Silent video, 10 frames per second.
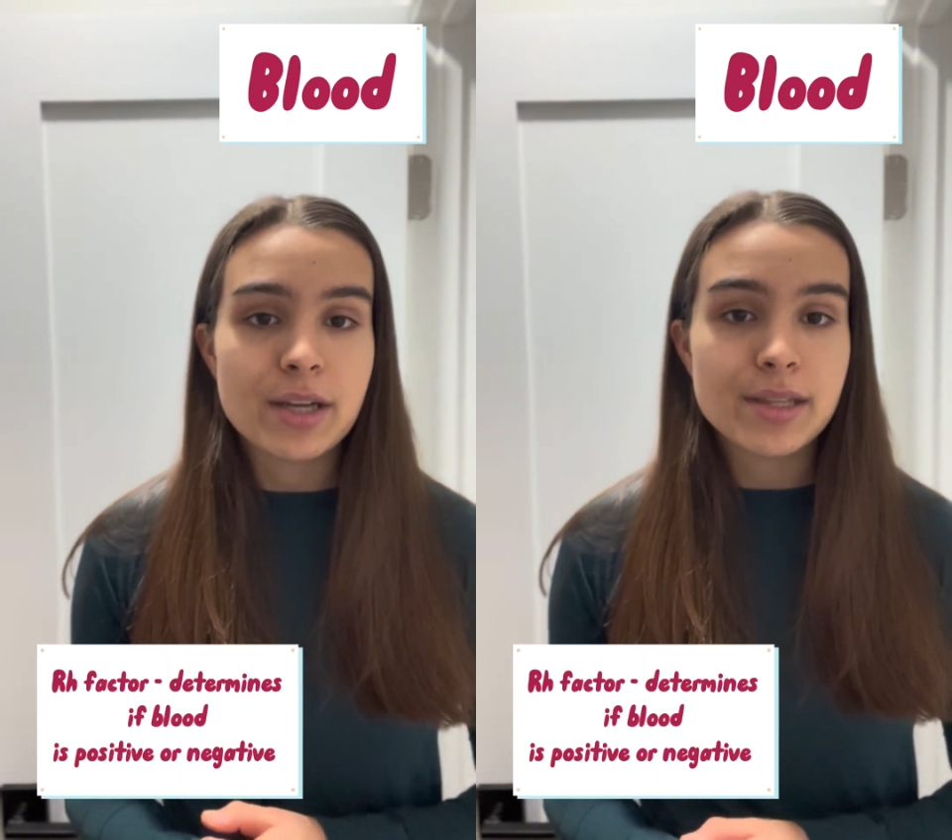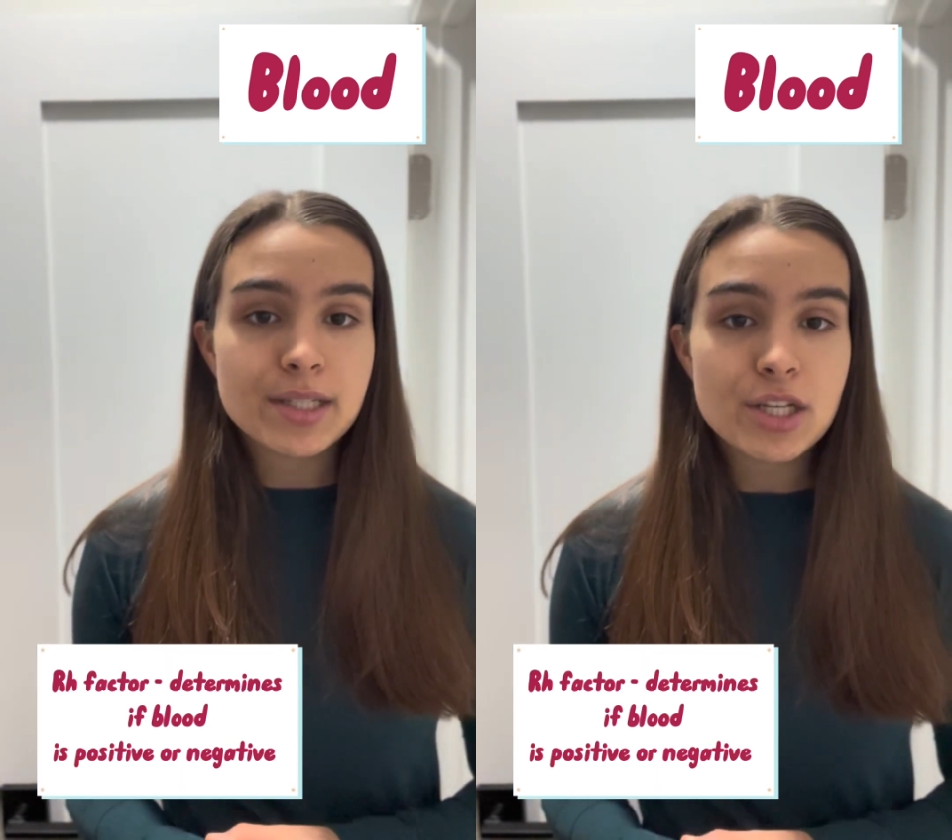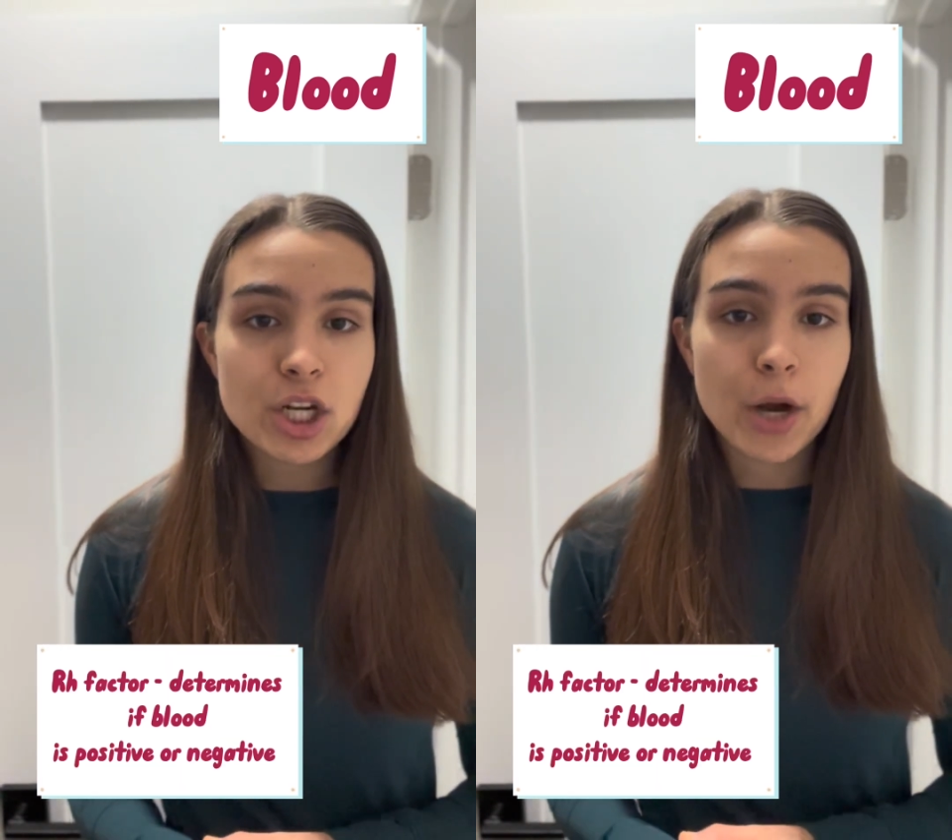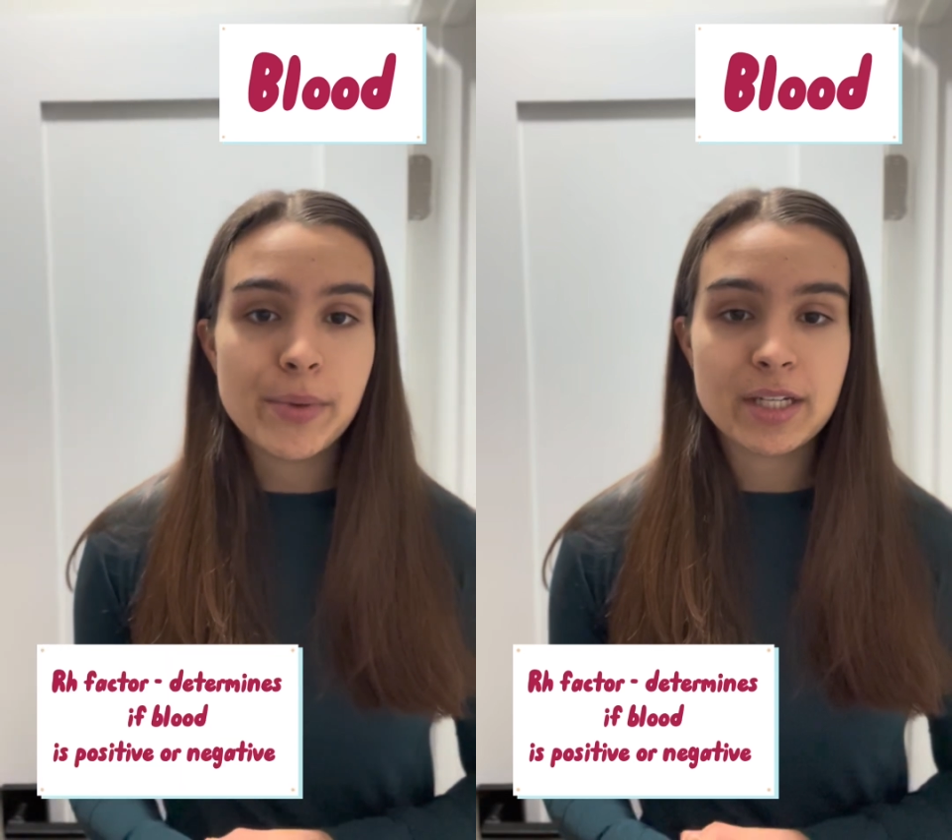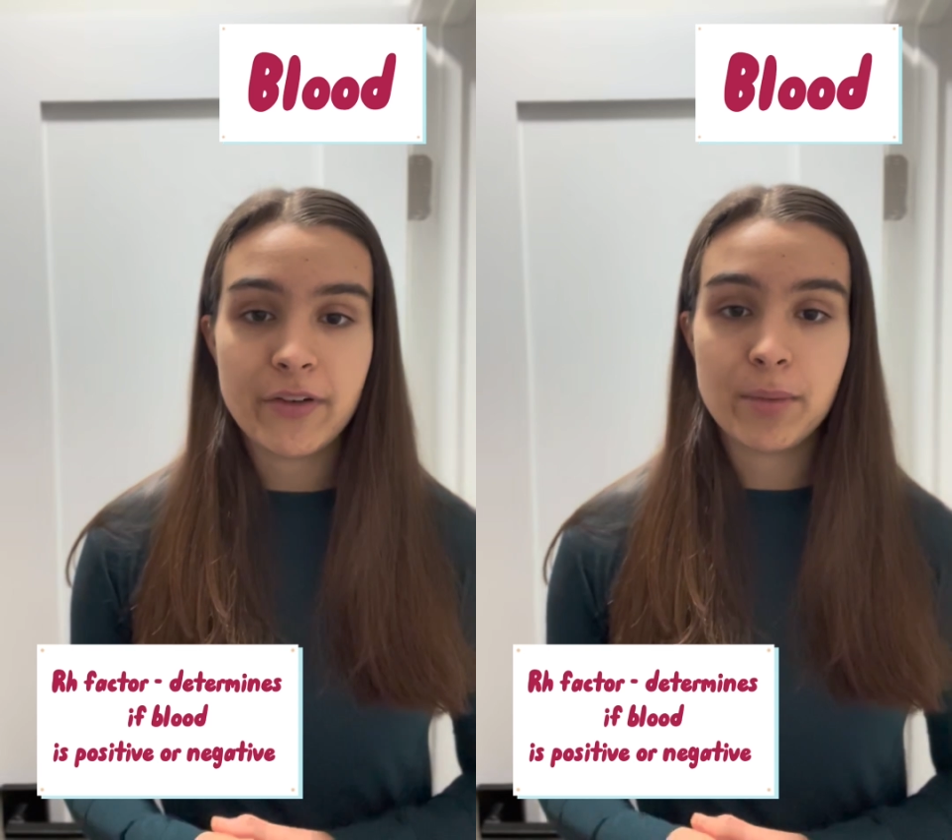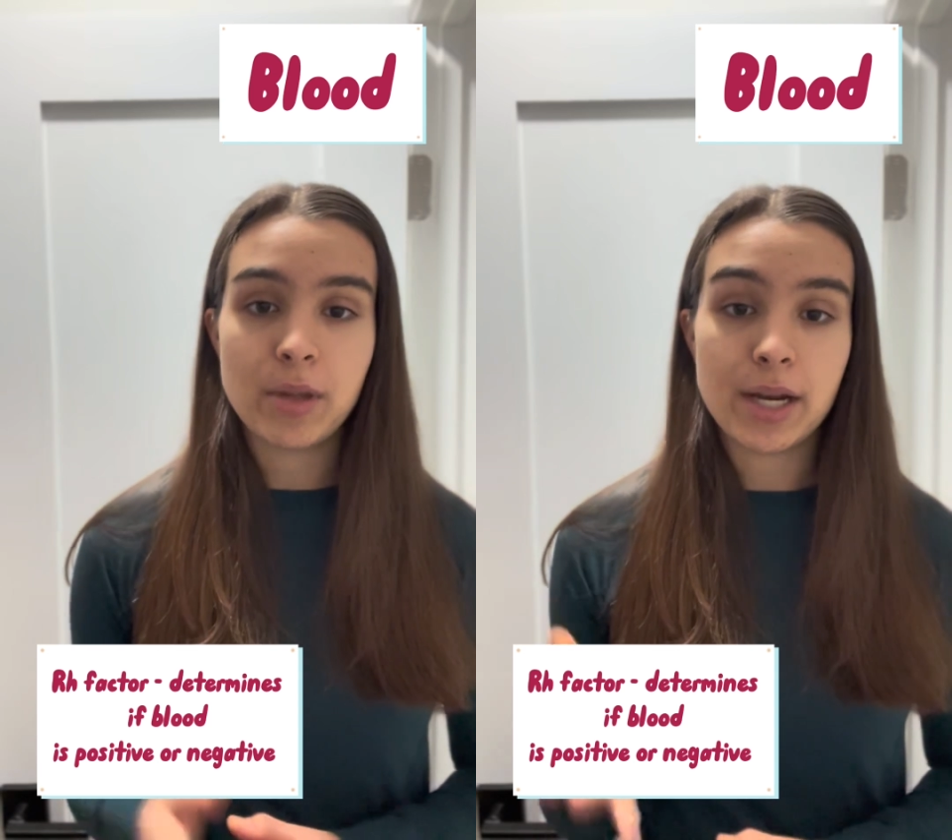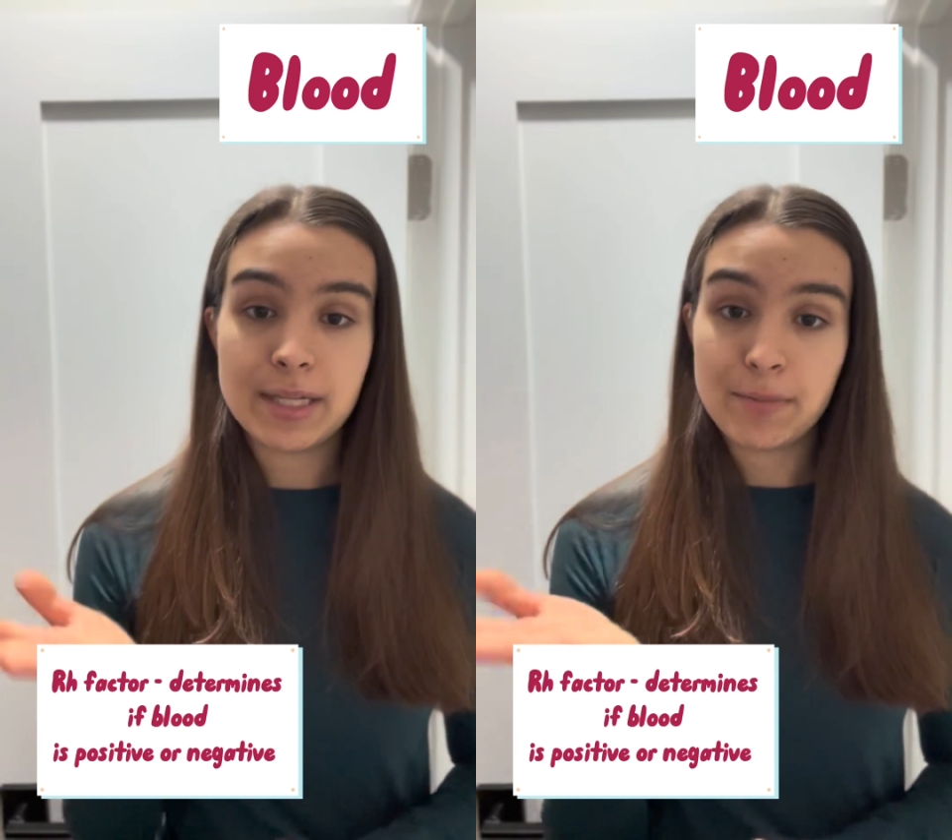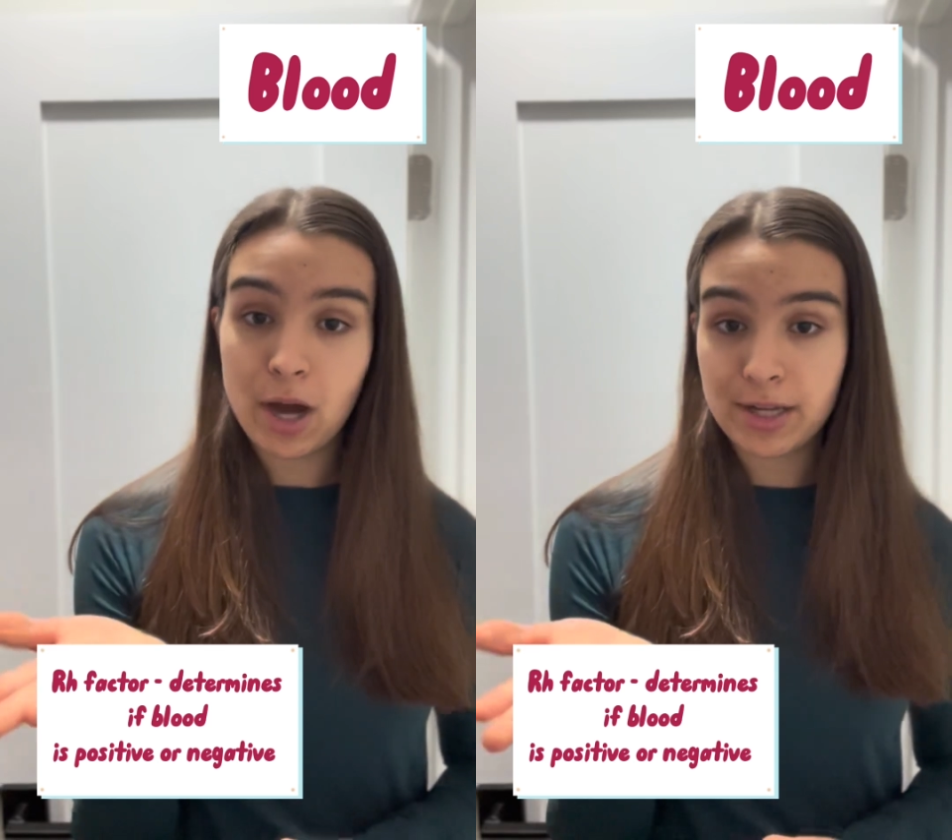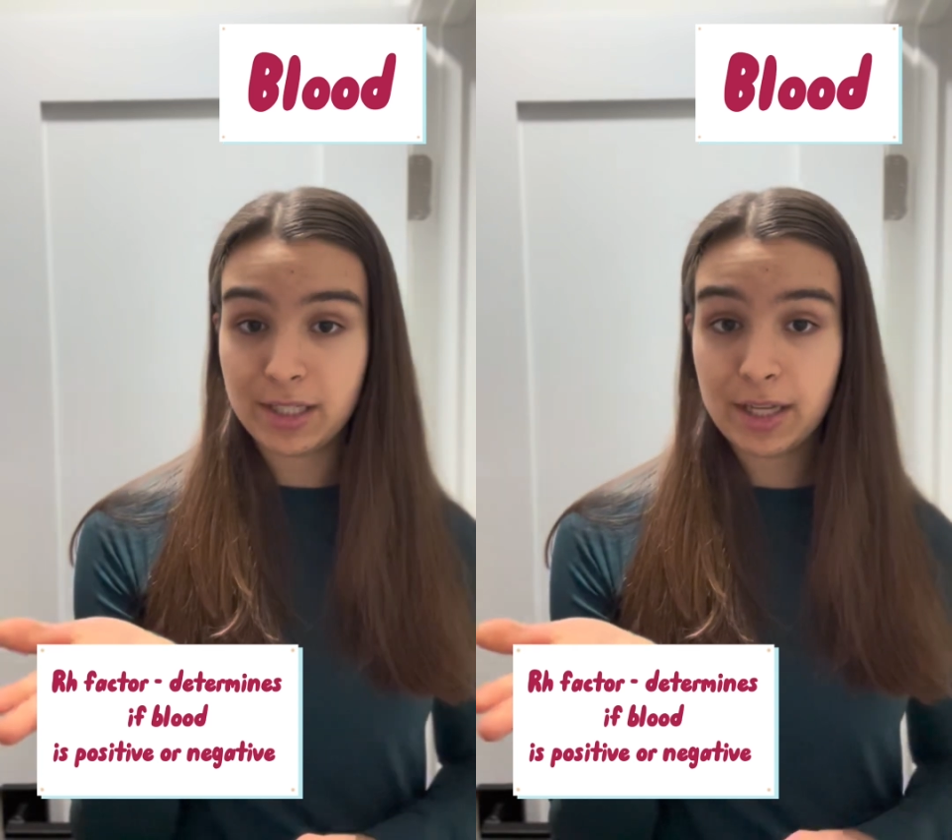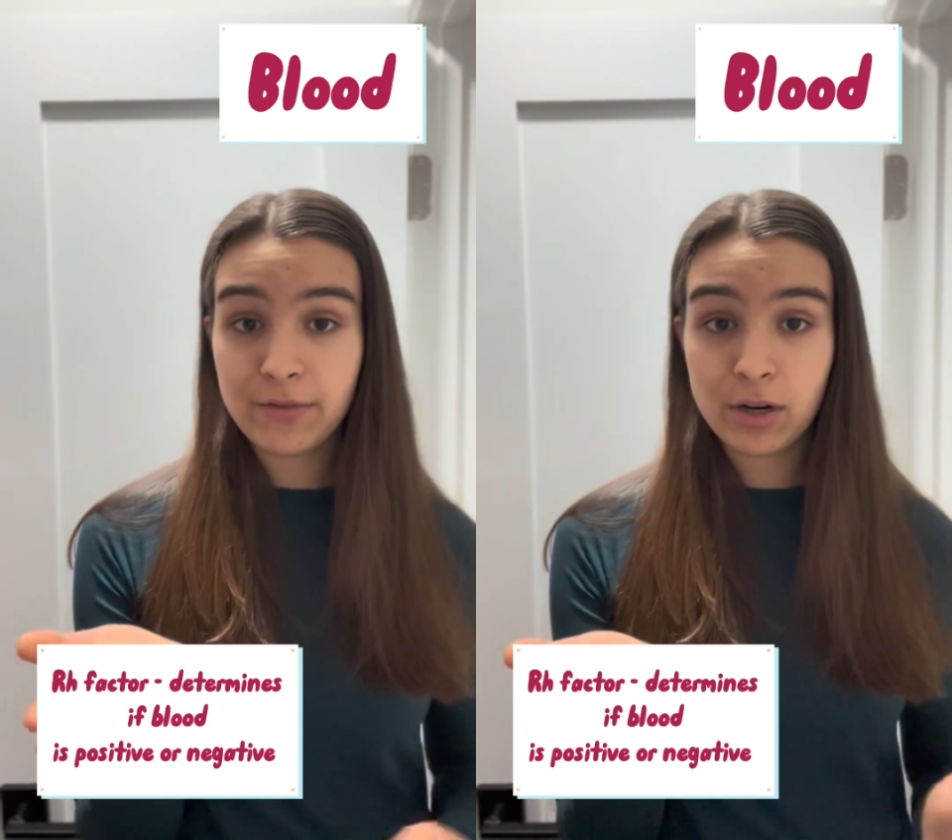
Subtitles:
This determines if our blood is positive